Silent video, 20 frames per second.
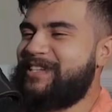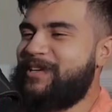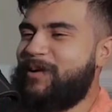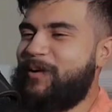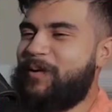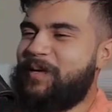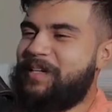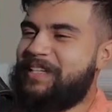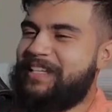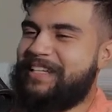
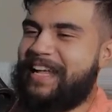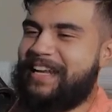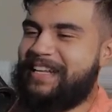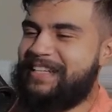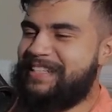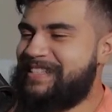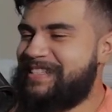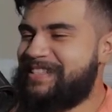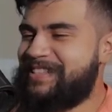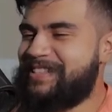Gordon, and
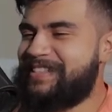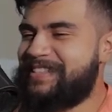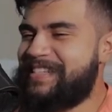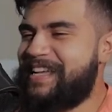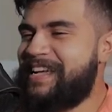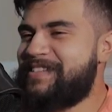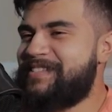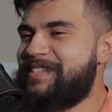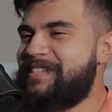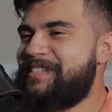he still
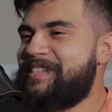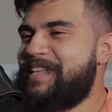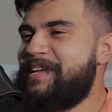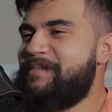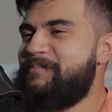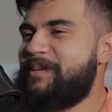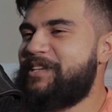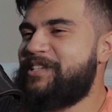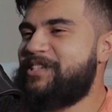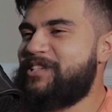sounds the
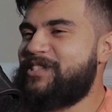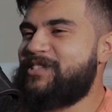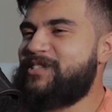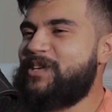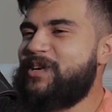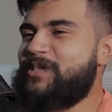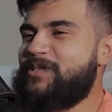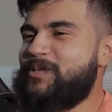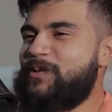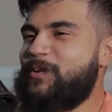same, but he just
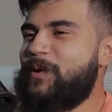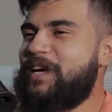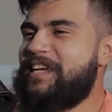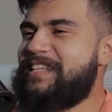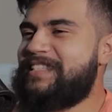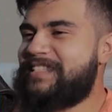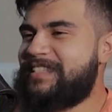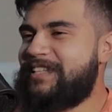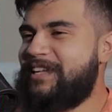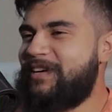talks
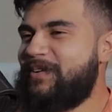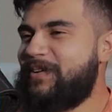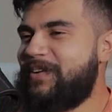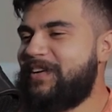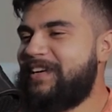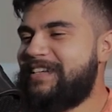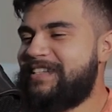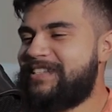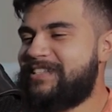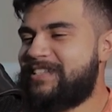way
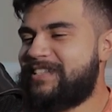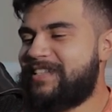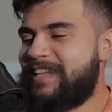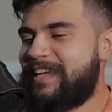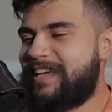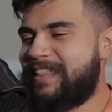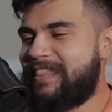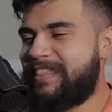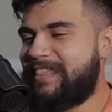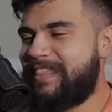slower. He's just
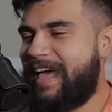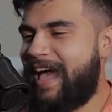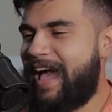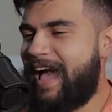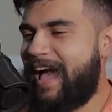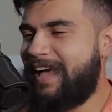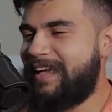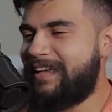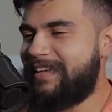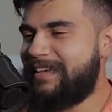like
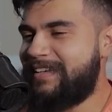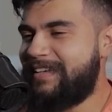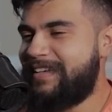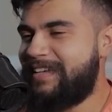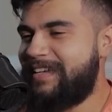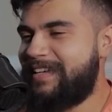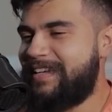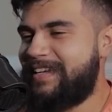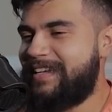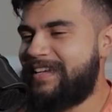that.
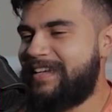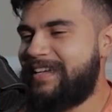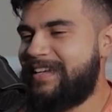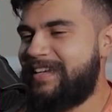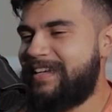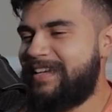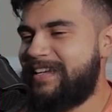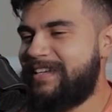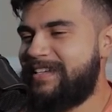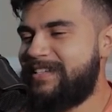
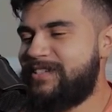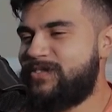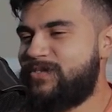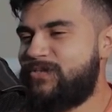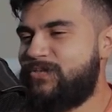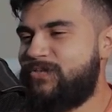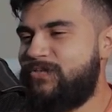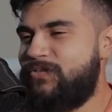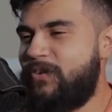Is,